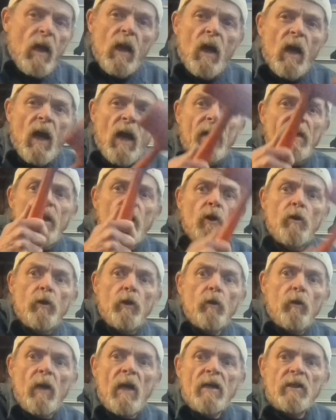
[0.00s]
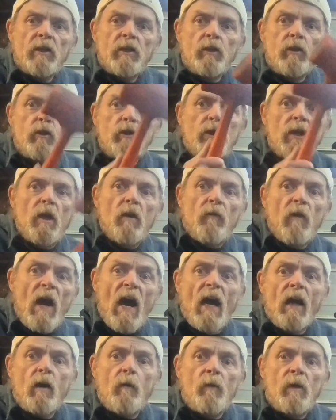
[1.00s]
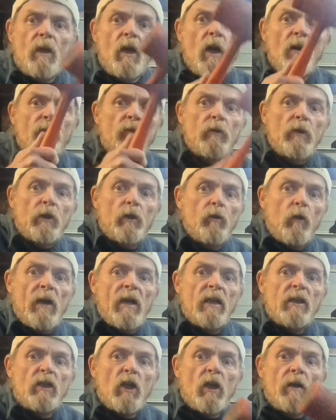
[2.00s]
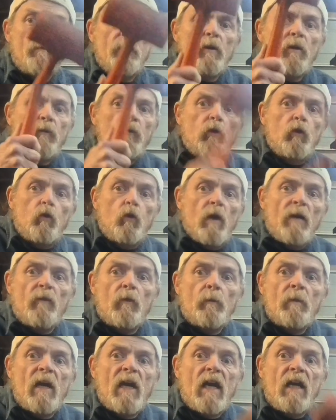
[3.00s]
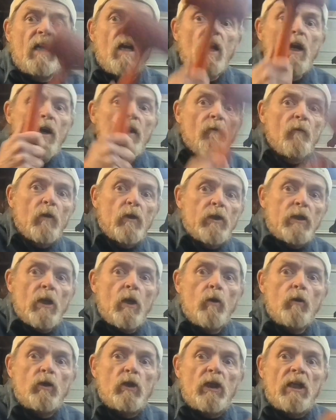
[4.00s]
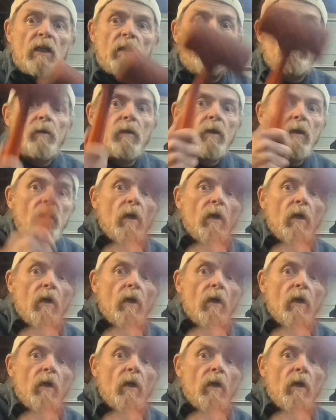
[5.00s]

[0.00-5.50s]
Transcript: I know you're asking yourself, how can we offer the greatest automotive tool ever made for so cheap?